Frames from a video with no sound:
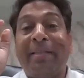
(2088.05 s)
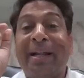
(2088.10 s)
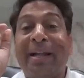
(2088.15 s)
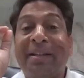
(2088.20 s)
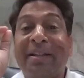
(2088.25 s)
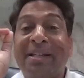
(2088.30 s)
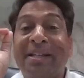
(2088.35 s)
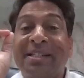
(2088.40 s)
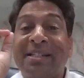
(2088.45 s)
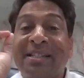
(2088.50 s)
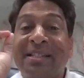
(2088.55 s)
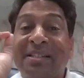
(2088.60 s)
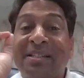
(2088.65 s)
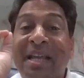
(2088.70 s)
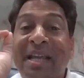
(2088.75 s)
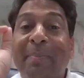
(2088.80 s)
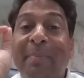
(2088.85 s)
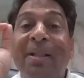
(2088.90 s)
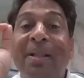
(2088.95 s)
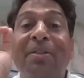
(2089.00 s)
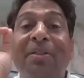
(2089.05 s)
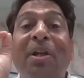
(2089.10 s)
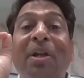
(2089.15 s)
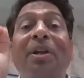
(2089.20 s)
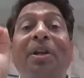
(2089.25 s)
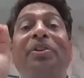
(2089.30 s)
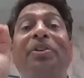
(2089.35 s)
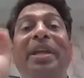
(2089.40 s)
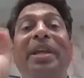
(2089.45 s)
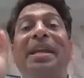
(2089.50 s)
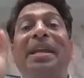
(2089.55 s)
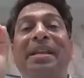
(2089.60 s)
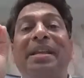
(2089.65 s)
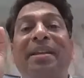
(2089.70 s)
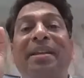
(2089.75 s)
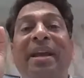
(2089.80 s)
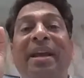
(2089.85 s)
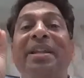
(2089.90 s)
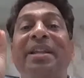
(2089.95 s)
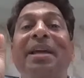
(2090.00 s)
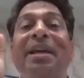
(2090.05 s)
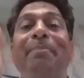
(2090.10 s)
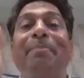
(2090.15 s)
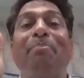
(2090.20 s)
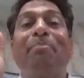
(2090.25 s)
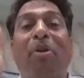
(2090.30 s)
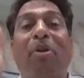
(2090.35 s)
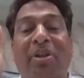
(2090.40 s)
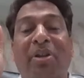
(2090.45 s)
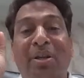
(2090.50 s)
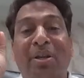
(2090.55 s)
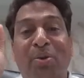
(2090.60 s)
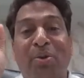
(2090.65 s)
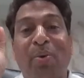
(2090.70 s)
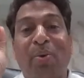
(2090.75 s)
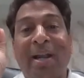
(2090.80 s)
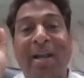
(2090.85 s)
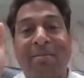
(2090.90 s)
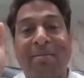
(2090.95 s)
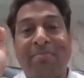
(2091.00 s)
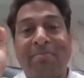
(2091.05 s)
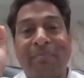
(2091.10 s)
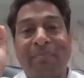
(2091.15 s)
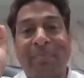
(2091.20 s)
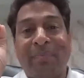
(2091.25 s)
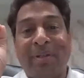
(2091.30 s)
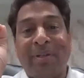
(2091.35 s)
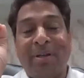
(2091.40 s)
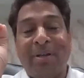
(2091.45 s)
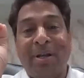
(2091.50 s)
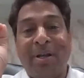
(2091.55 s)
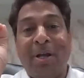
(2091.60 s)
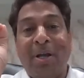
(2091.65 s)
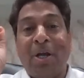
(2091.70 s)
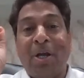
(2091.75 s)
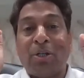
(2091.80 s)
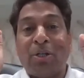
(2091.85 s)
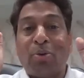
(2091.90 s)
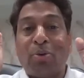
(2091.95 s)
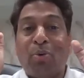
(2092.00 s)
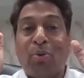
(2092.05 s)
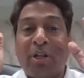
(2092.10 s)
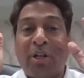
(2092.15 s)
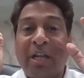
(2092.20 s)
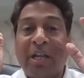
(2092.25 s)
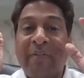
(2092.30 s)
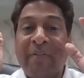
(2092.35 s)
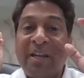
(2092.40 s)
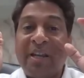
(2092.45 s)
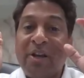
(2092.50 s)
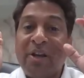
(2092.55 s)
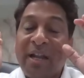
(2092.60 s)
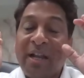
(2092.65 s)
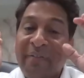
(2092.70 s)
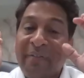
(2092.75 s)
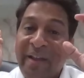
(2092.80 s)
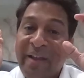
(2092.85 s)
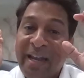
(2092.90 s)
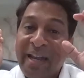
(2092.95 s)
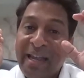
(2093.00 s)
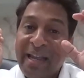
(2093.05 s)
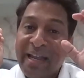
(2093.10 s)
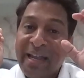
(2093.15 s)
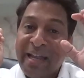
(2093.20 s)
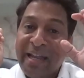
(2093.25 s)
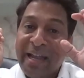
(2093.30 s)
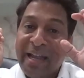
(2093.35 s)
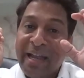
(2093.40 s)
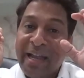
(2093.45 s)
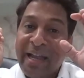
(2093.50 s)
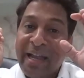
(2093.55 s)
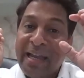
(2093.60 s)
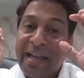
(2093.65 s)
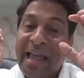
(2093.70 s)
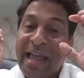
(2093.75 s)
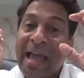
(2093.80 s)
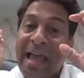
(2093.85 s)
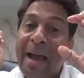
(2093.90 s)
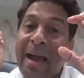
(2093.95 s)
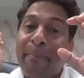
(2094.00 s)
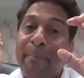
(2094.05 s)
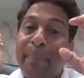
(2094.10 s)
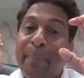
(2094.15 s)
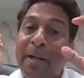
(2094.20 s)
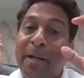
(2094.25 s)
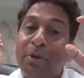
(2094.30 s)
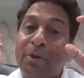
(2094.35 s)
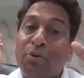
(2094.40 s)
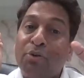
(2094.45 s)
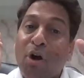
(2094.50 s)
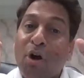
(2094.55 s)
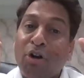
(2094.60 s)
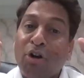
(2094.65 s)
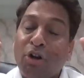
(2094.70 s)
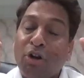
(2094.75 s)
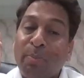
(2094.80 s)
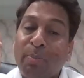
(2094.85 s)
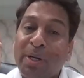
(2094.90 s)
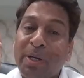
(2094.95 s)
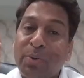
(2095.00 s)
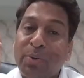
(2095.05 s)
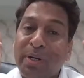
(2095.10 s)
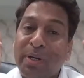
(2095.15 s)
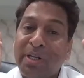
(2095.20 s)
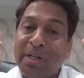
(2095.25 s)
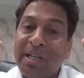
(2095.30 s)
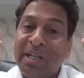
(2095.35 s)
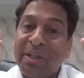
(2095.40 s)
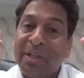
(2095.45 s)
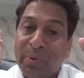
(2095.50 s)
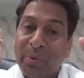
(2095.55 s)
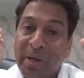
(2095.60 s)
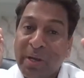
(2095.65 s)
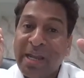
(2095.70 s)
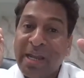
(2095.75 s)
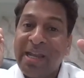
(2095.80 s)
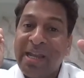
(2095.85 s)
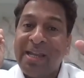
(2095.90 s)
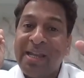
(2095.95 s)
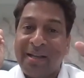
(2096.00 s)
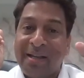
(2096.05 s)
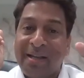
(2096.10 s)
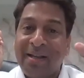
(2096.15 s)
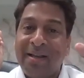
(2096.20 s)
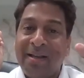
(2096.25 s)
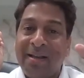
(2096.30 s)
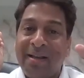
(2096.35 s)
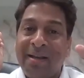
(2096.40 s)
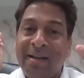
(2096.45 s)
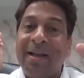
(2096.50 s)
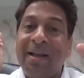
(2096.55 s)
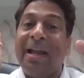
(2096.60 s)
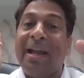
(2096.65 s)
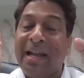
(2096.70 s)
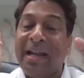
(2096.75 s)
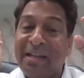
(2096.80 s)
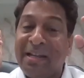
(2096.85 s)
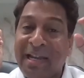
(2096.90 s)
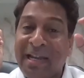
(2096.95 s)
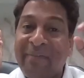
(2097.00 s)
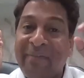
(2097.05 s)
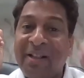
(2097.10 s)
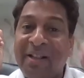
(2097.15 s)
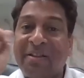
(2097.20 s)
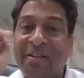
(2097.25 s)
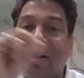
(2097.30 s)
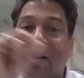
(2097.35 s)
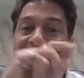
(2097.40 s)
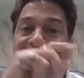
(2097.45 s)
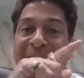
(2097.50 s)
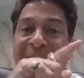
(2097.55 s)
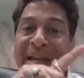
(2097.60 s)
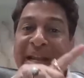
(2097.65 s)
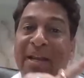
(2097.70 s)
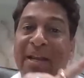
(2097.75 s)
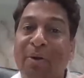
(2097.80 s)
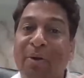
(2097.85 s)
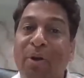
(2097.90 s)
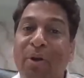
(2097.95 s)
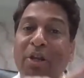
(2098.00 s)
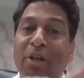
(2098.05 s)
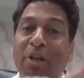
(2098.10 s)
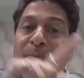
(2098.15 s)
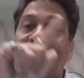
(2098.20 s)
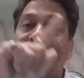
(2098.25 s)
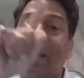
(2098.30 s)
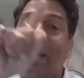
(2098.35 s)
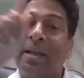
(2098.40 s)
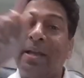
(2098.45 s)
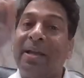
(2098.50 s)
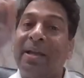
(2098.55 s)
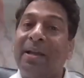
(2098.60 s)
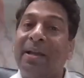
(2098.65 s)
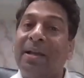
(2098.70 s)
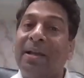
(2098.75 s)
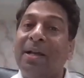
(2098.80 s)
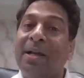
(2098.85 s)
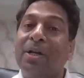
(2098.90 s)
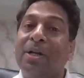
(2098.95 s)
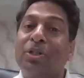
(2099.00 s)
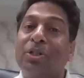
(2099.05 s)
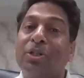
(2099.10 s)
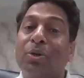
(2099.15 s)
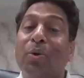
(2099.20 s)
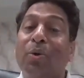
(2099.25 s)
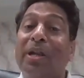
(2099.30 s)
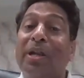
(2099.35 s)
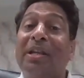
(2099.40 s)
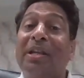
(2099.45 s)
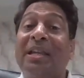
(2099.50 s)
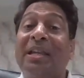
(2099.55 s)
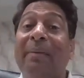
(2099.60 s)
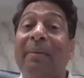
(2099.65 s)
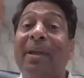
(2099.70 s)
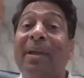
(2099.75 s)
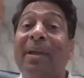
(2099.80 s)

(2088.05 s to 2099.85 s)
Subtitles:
Then this is table 13 is the important one. So whatever you are availing in April to October 23, in table 13 going to be shown in